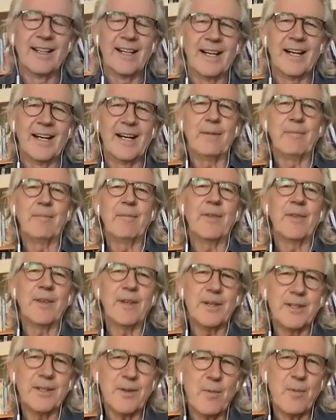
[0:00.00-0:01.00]

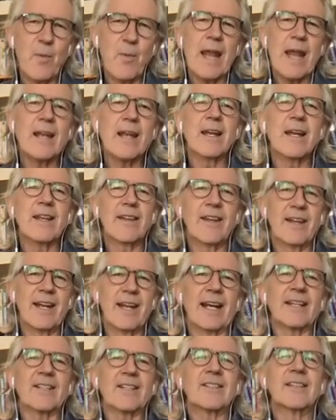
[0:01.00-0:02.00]
that when the
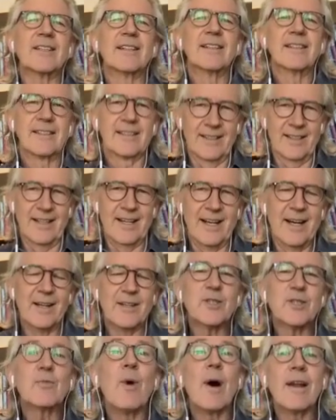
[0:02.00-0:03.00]
next
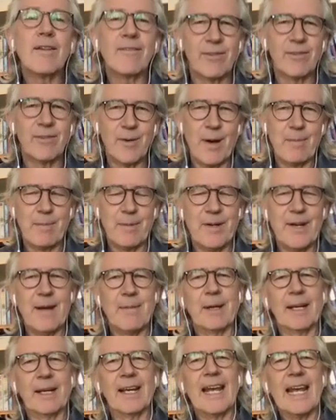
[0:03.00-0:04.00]
swine flu
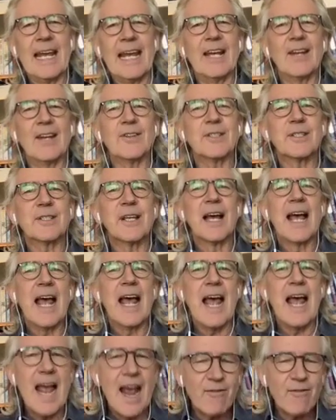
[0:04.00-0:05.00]
epidemic hits,
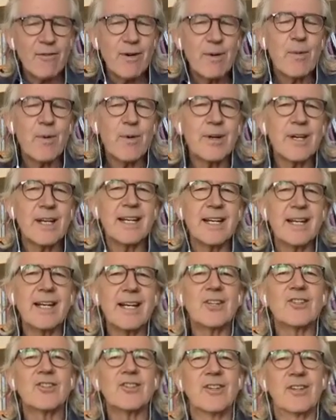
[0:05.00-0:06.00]
everybody
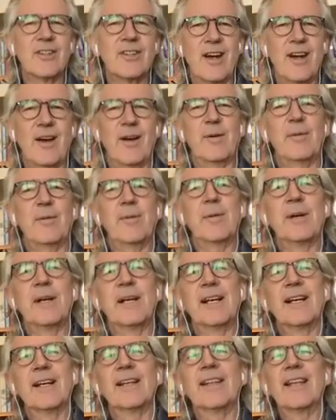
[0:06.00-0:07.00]
needs to know
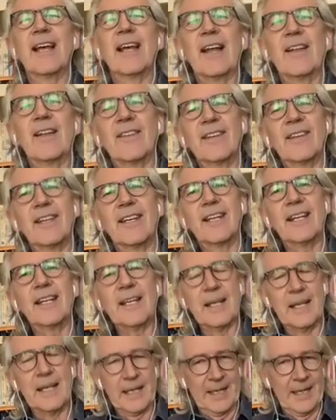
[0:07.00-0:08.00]
that
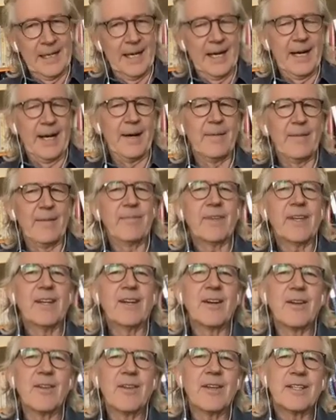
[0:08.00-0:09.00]
the you
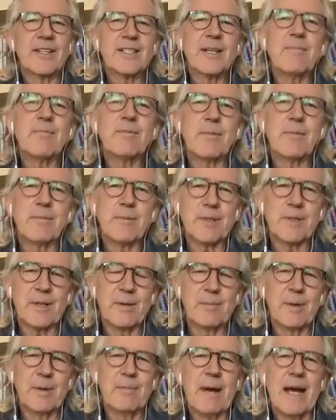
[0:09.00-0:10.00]
know, the symptoms
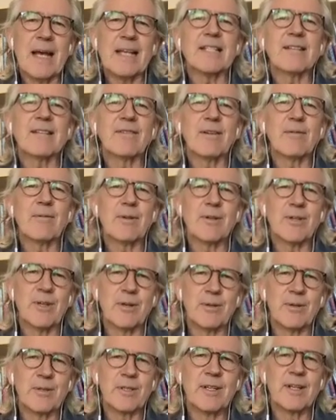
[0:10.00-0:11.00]
can be massively
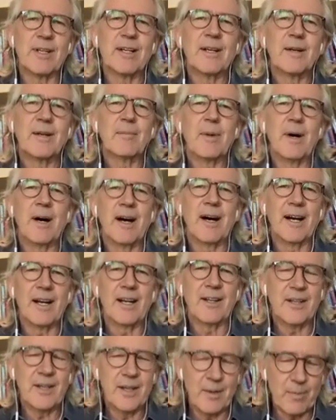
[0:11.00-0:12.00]
reduced
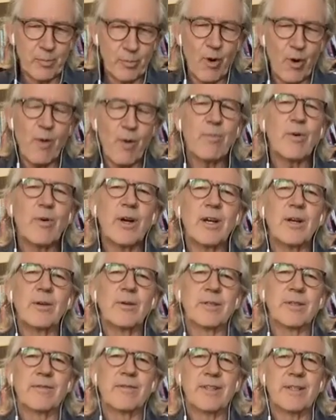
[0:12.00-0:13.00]
by the appropriate
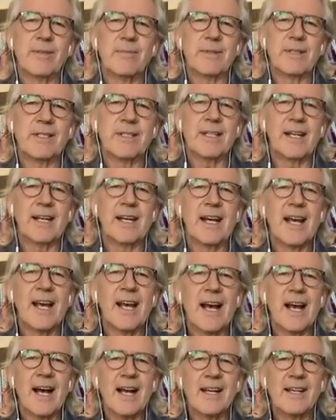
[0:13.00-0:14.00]
use of vitamin C.
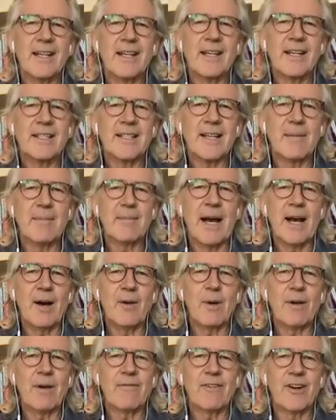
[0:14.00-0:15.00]
And somehow
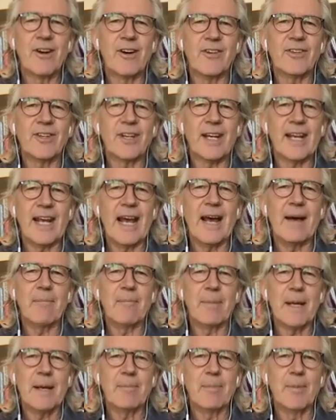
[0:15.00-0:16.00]
we've got to get
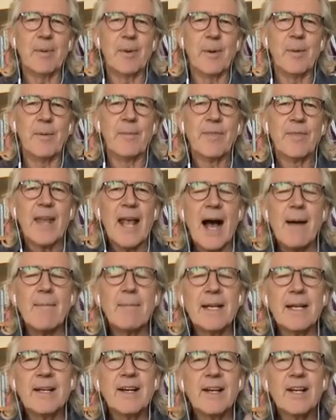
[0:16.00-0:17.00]
people, I
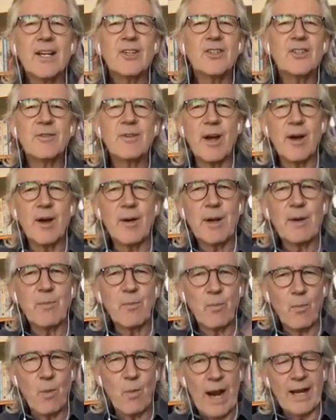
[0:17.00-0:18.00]
mean, do you know,
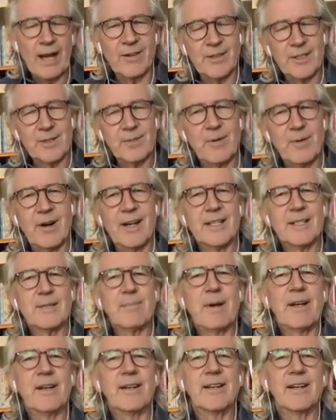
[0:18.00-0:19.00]
in Wales, where I
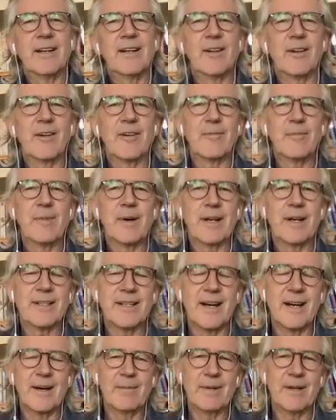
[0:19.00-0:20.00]
spend a lot of my
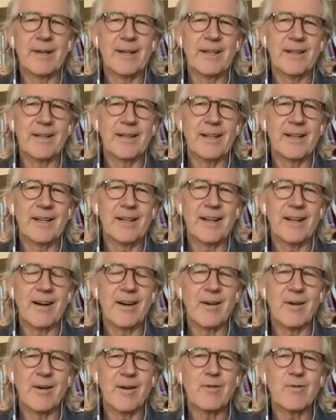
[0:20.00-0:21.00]
time at
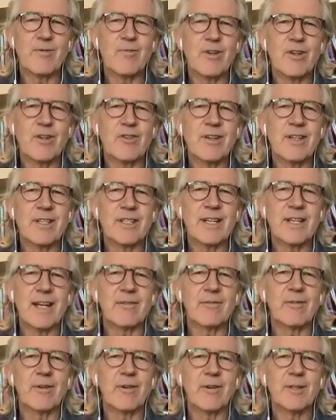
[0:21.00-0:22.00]
our retreat
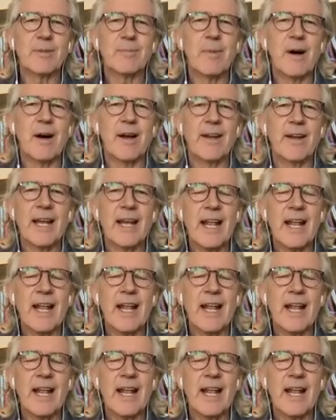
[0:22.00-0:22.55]
center, Forest Barn,